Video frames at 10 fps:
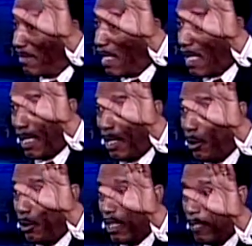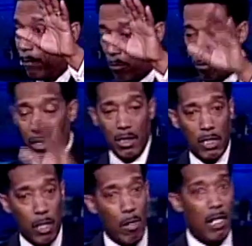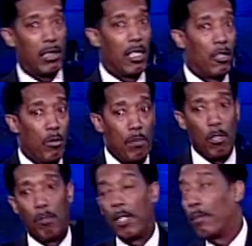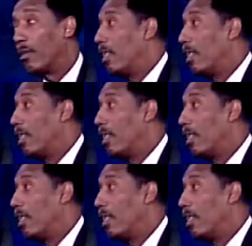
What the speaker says: Hallelujah. Turn around and tell three more people,